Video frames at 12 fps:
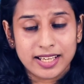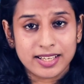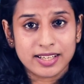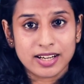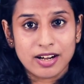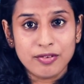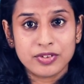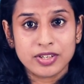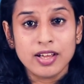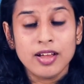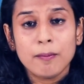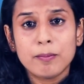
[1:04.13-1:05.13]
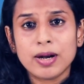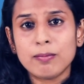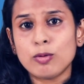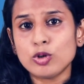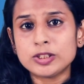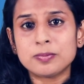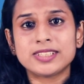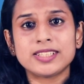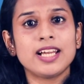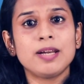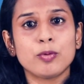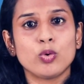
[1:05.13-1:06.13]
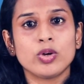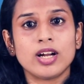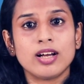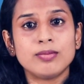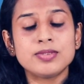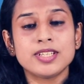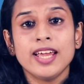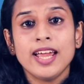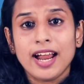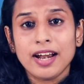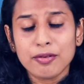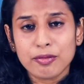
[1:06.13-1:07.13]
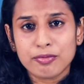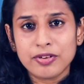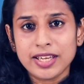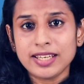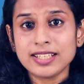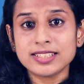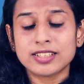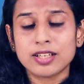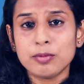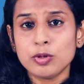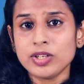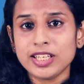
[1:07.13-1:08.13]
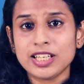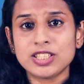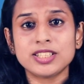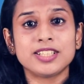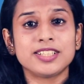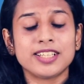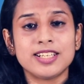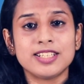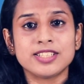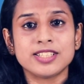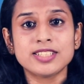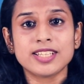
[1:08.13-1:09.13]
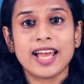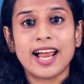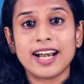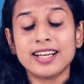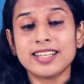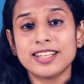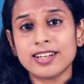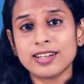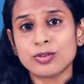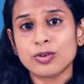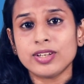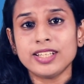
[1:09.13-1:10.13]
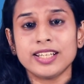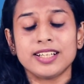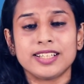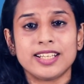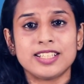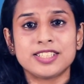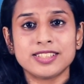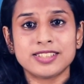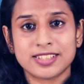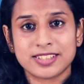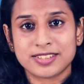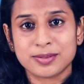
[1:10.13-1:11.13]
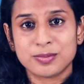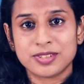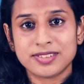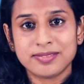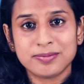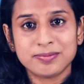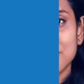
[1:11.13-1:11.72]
aircraft, Brahmos missile programs, and various communication intelligence and electronic intelligence systems.